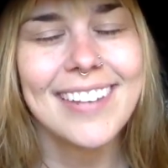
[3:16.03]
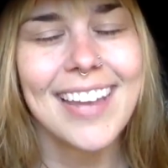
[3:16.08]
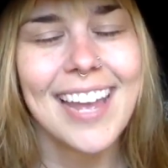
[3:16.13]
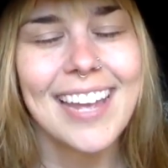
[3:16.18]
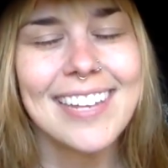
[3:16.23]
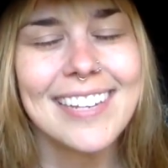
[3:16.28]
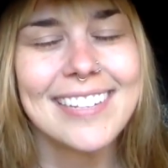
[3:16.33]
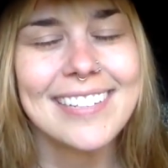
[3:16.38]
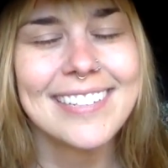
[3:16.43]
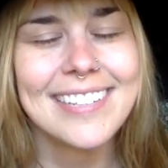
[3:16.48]
I
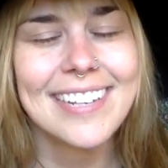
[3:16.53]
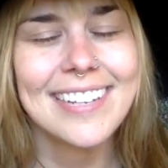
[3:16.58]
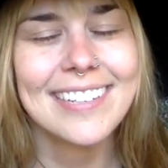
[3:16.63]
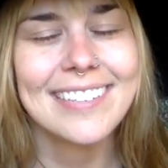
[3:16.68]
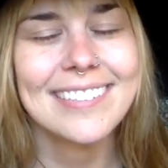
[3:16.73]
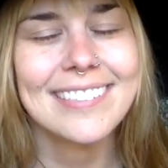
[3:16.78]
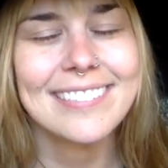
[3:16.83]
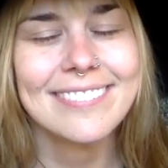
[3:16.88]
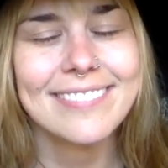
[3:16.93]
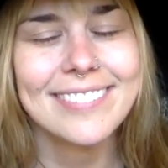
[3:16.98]

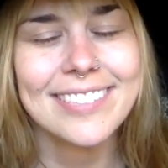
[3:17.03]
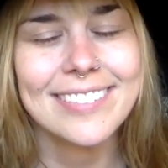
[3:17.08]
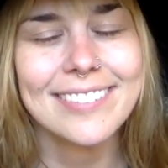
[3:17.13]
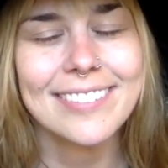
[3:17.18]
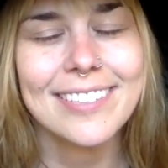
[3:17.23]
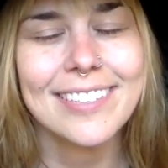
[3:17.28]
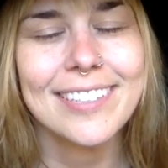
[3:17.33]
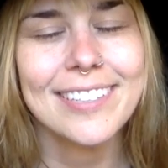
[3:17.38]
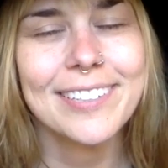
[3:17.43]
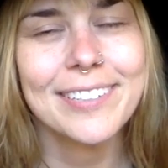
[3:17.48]
intend to feel
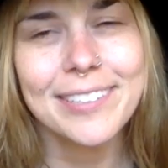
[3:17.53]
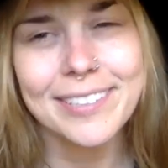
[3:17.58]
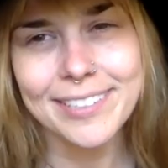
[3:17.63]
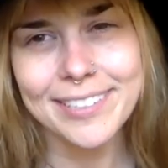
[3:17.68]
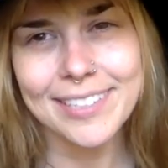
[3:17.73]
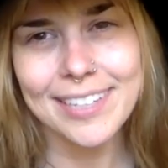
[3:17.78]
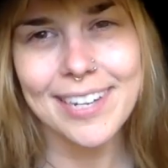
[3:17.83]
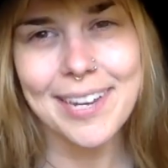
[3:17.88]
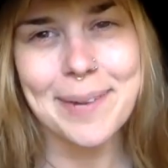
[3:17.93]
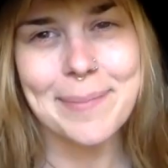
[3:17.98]

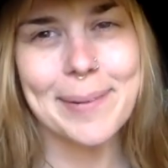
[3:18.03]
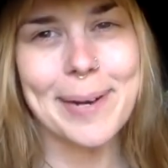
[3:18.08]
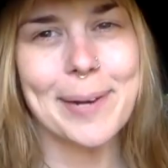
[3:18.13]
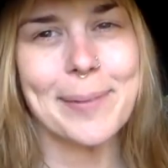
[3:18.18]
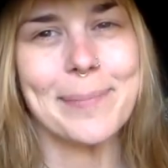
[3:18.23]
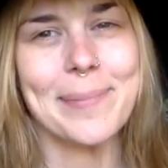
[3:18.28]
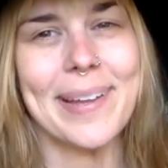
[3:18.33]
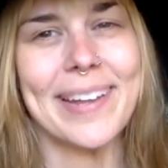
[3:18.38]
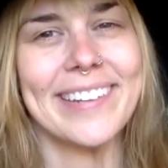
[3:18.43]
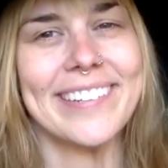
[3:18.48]
good
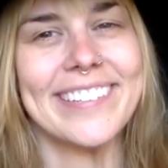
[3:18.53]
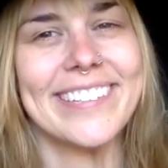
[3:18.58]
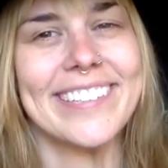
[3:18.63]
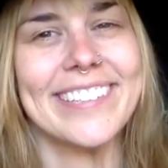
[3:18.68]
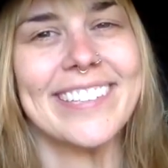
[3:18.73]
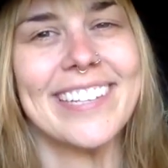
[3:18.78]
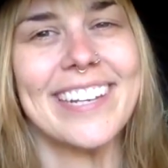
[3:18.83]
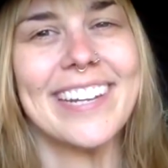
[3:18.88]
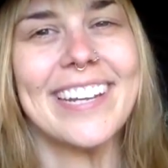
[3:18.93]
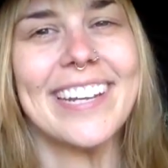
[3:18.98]
about
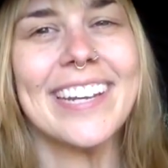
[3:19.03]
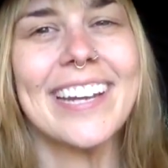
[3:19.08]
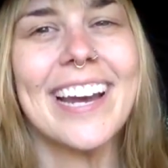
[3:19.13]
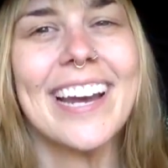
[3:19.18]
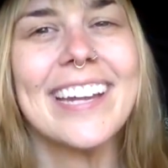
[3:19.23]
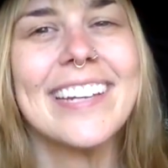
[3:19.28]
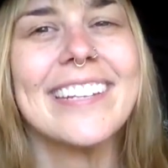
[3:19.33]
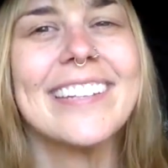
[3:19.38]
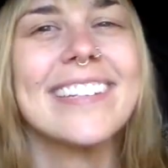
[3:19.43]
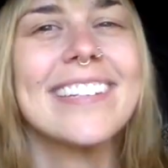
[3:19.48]
magic today.
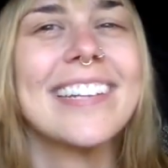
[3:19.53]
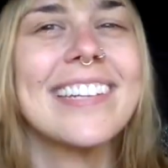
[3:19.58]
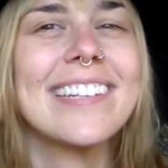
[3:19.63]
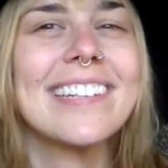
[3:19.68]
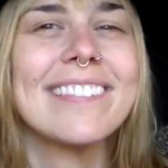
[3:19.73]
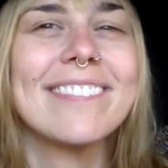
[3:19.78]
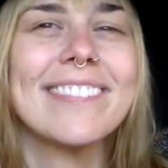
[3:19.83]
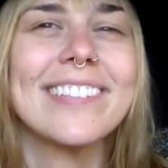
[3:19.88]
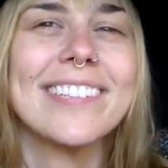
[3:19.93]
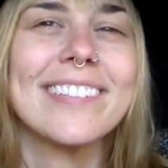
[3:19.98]
I intend
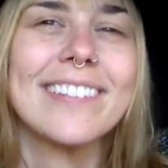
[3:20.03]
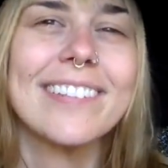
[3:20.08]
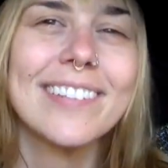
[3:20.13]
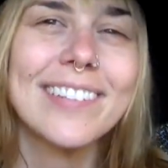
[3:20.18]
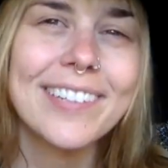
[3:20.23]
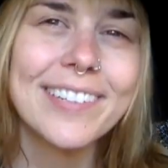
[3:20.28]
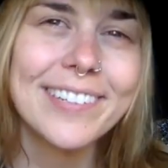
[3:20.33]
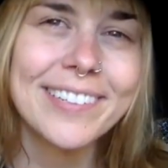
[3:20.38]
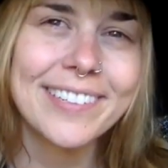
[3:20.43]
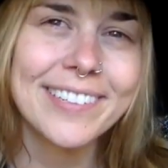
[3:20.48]
to feel
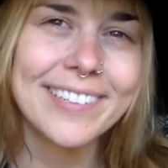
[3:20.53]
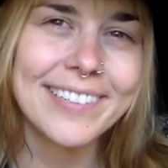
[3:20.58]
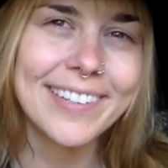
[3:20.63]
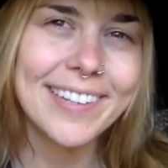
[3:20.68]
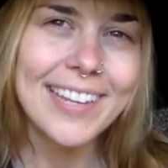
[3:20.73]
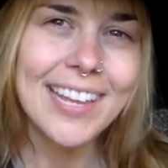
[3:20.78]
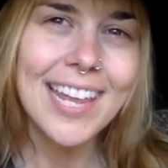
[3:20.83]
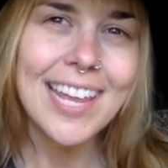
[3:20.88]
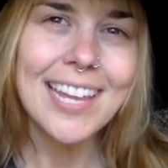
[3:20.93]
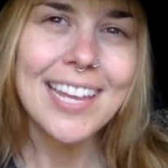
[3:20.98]
good
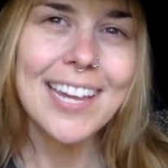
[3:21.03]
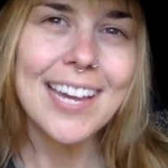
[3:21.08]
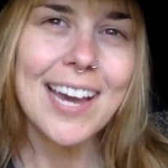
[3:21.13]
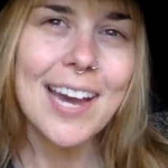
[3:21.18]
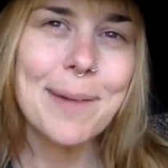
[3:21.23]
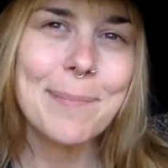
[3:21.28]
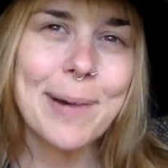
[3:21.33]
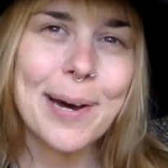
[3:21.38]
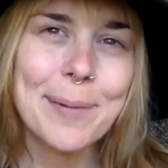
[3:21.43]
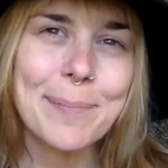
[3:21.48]

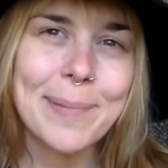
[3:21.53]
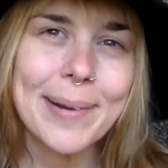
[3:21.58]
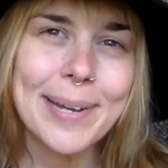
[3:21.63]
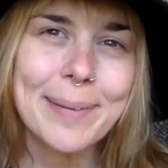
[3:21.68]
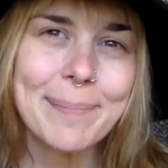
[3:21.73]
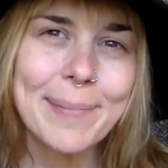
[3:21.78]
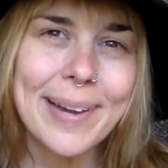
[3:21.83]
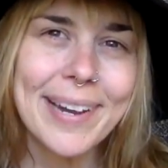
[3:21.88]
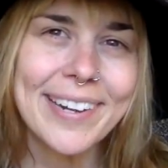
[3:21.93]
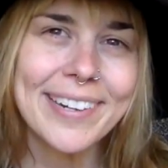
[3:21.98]
about my
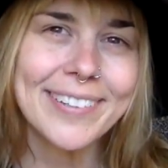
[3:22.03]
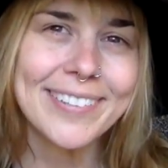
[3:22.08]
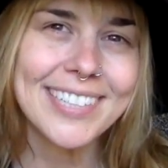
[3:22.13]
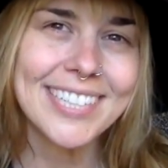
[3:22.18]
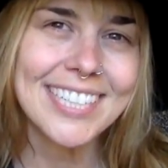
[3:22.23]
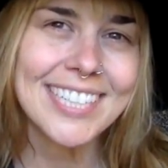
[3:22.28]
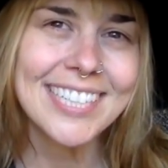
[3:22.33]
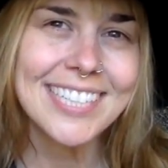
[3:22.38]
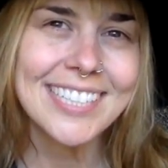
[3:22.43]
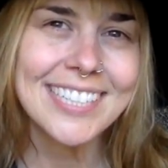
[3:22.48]

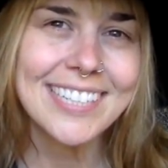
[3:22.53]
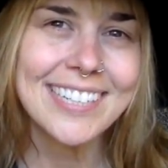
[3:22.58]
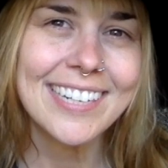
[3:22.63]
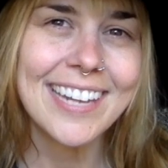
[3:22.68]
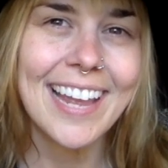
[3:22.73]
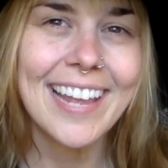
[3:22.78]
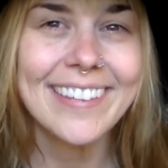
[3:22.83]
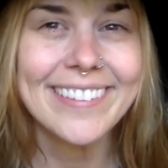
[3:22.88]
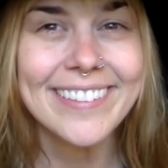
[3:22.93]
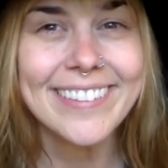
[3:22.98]
power
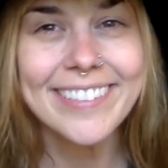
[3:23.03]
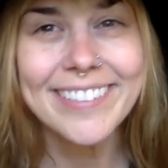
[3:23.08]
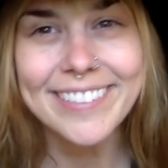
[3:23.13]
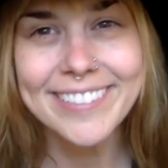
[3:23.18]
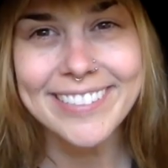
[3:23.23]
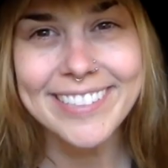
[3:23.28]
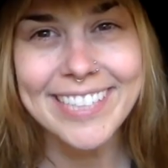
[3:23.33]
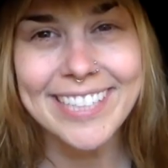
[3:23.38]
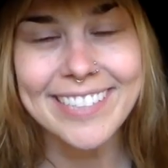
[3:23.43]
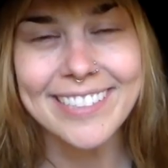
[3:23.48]
as the
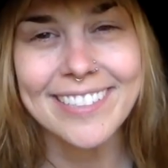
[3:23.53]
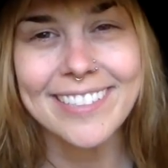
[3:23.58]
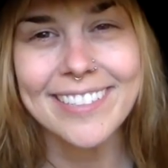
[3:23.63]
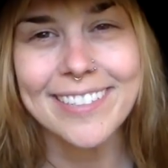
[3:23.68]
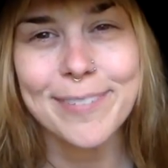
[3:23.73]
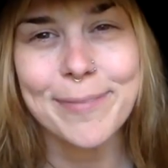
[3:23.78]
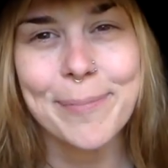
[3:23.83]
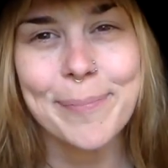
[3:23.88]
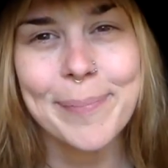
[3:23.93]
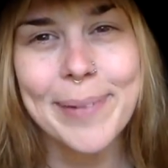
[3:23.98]
creator
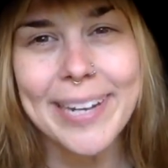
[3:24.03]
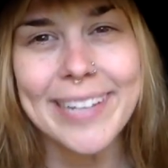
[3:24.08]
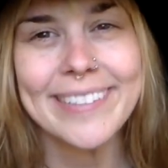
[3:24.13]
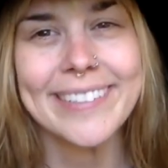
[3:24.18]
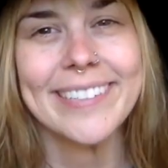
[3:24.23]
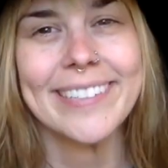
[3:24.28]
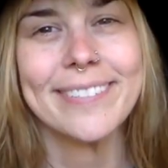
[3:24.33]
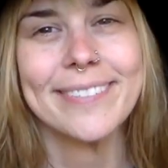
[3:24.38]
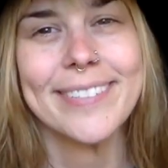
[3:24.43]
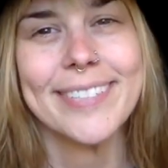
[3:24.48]
of my
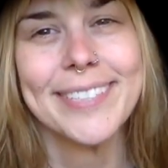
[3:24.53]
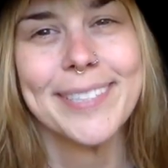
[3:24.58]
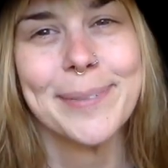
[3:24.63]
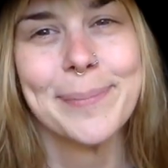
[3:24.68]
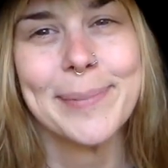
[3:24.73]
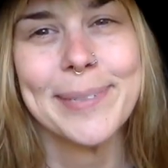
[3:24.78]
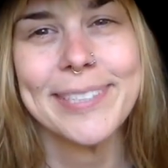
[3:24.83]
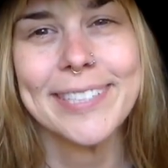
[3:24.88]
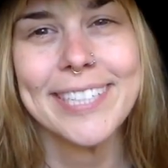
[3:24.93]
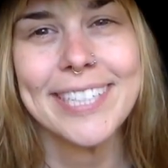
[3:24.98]
life
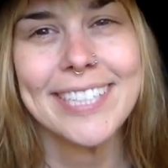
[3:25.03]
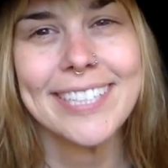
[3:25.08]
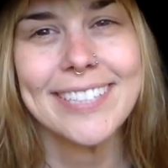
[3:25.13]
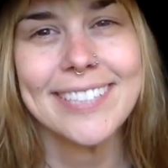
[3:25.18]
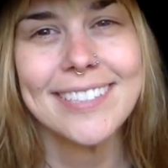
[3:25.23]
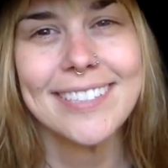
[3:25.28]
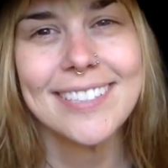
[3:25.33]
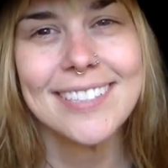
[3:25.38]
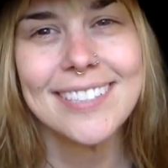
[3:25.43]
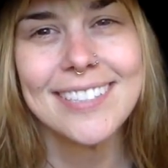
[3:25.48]

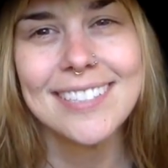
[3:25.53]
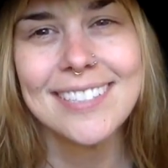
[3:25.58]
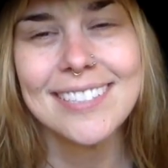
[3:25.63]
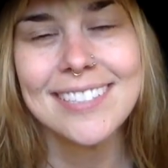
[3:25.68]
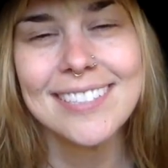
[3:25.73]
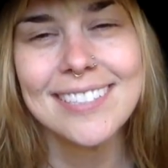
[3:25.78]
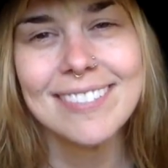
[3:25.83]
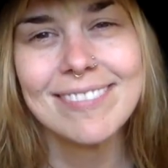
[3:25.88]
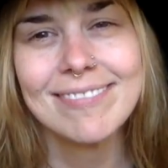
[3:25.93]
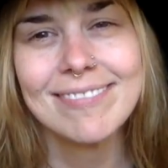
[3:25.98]
experience.